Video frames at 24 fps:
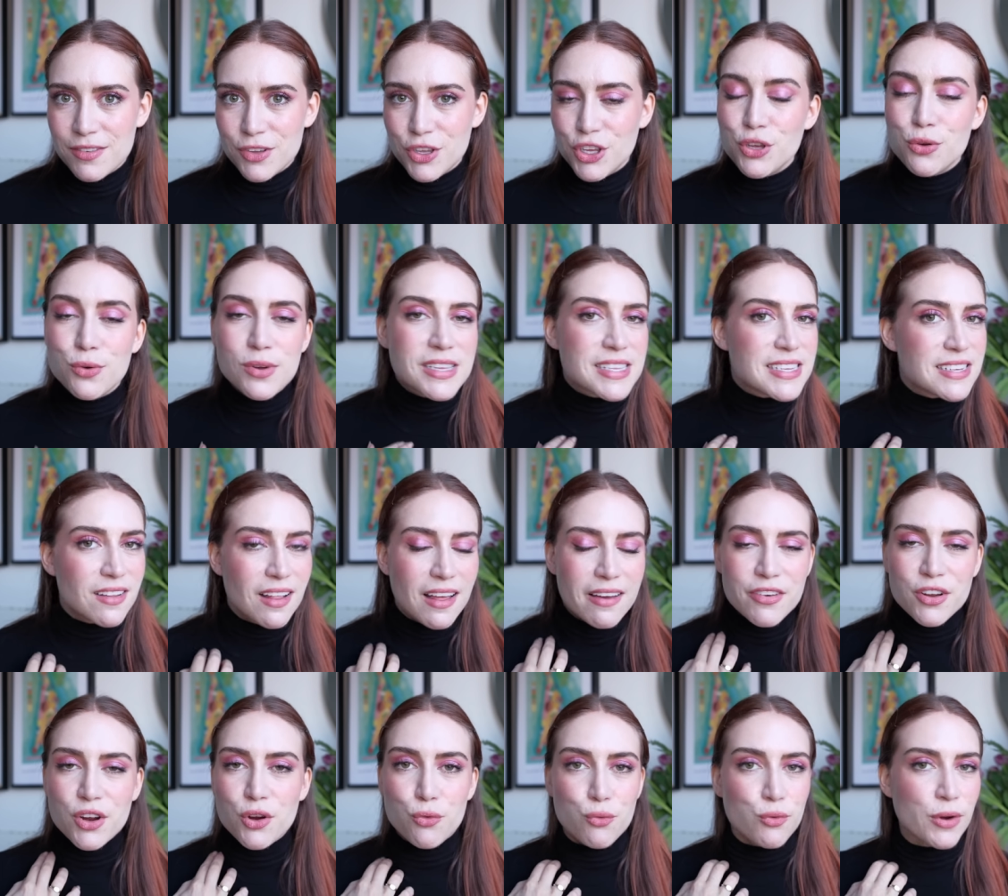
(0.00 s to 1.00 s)
You can still have a
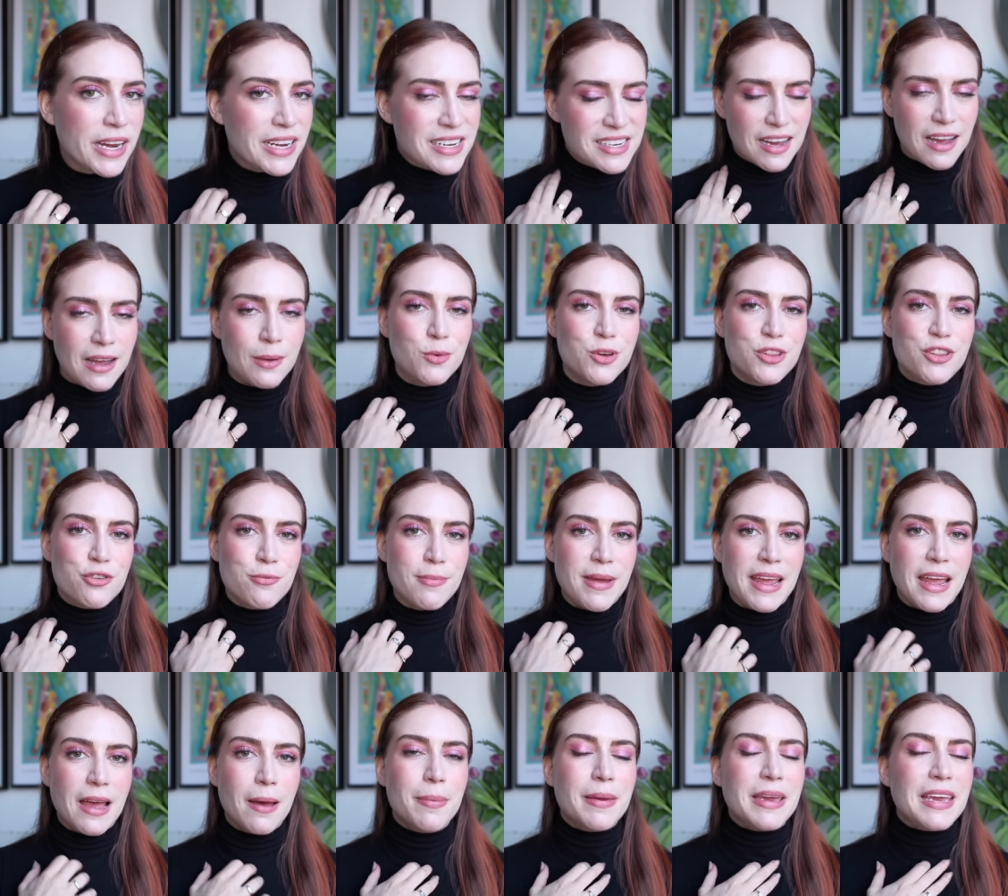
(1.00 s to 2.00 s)
great time with your
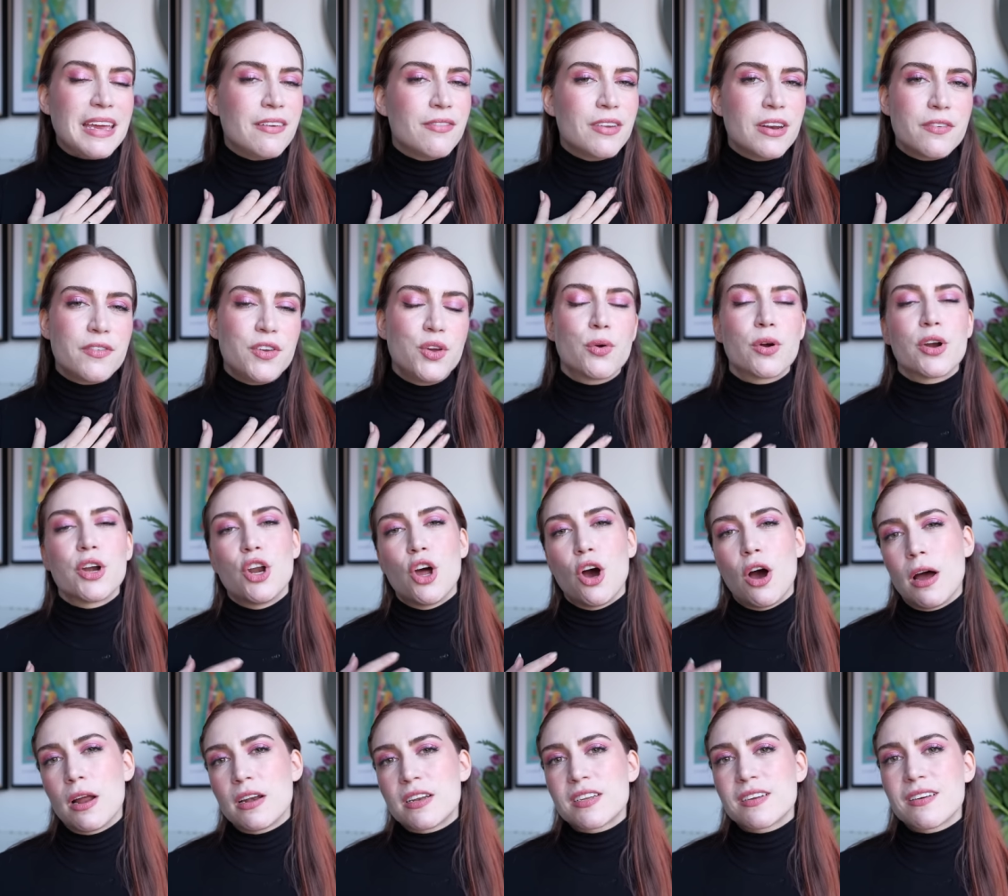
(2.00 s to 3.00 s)
makeup even if you are
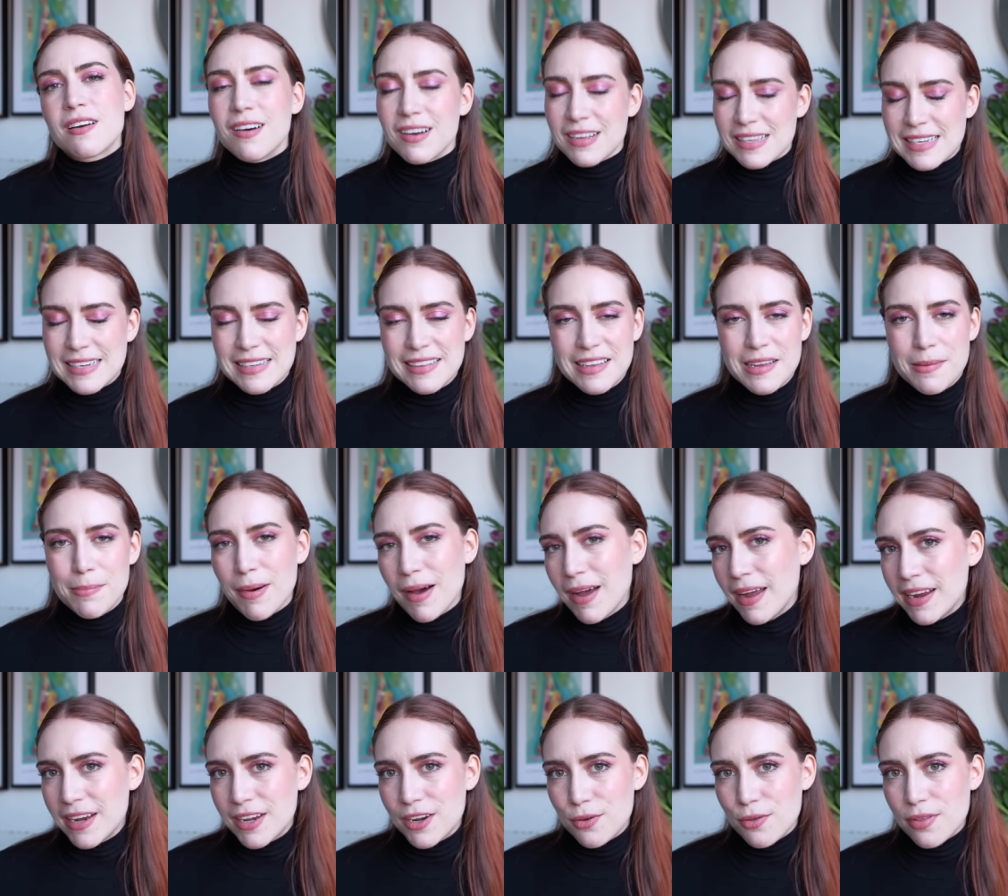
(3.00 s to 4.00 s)
not constantly
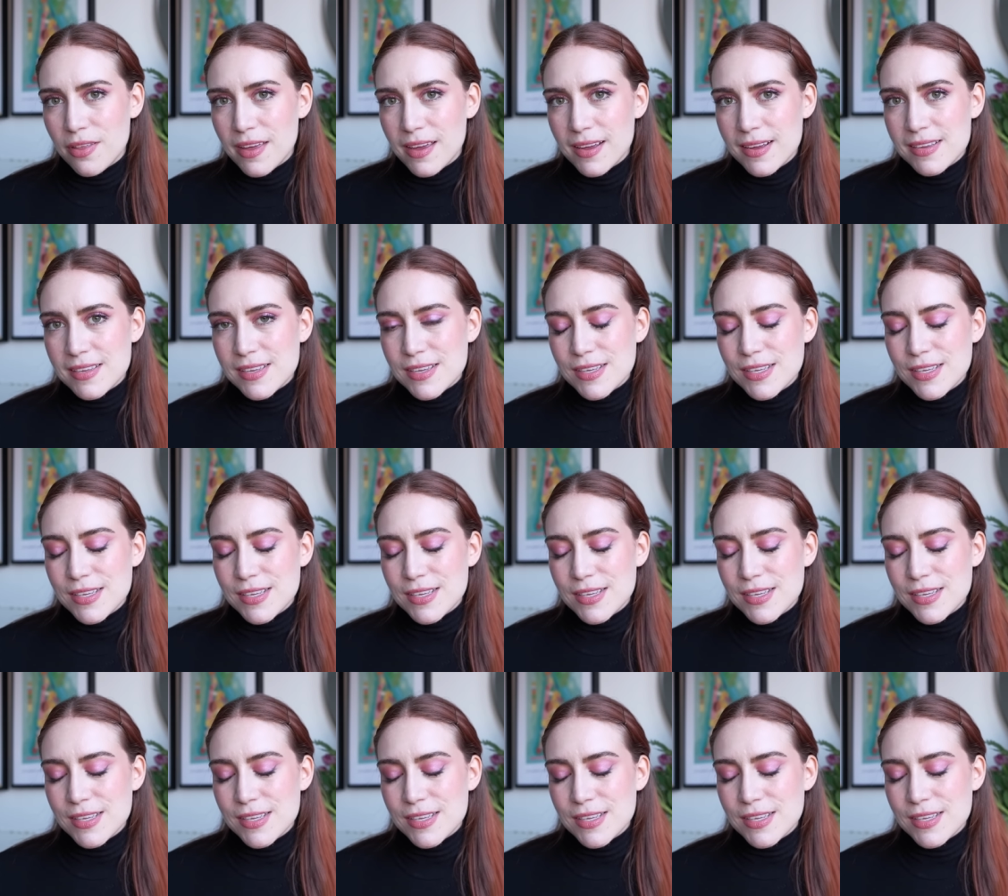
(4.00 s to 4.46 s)
buying new things.